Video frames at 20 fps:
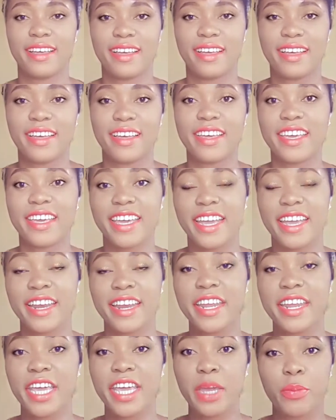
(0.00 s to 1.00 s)
In
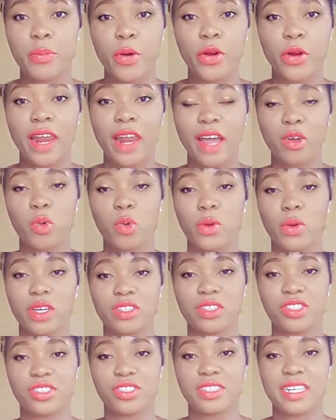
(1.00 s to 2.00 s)
Igbo language,
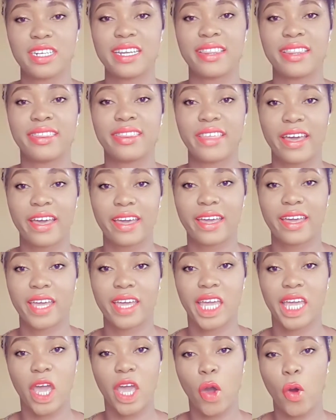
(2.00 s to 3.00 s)
the
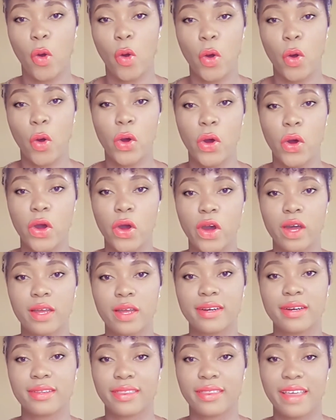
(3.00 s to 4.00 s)
or
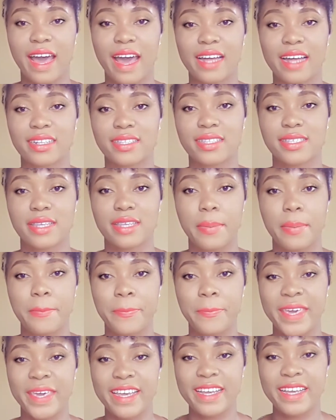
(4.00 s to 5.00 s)
that
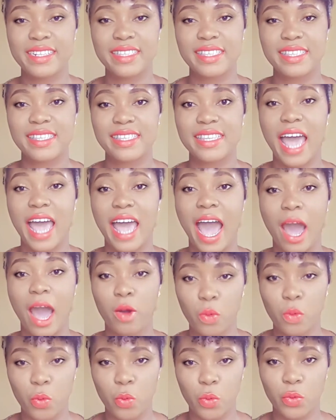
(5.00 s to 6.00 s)
means aun.
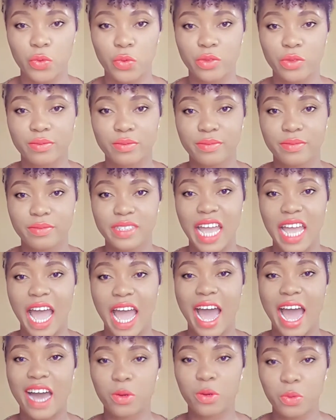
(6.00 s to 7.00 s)

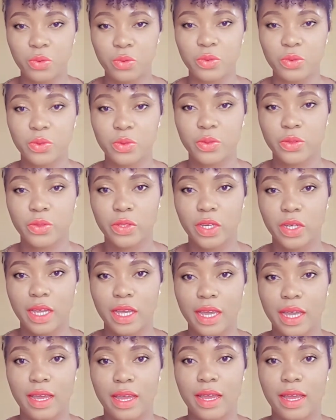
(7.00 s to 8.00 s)
Aun.
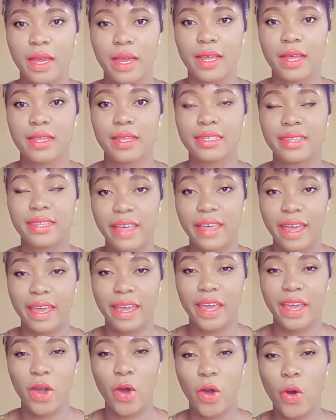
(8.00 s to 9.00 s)
The
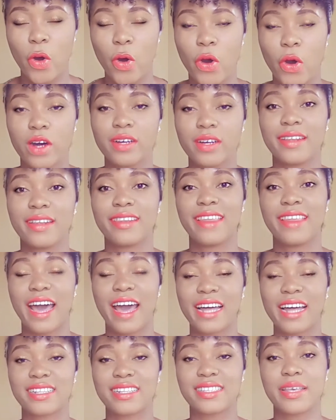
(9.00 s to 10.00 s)
or that
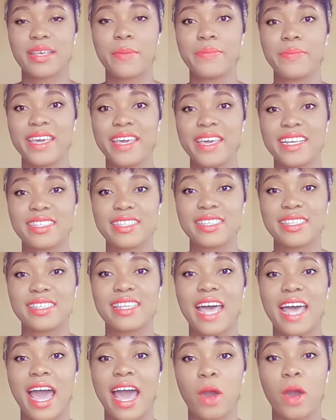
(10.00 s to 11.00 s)
means
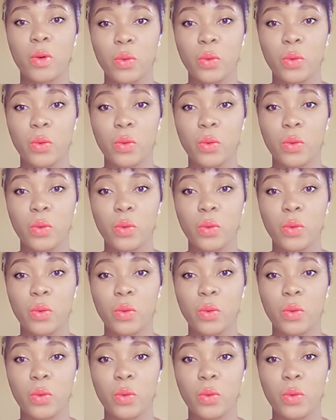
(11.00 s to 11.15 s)
aun.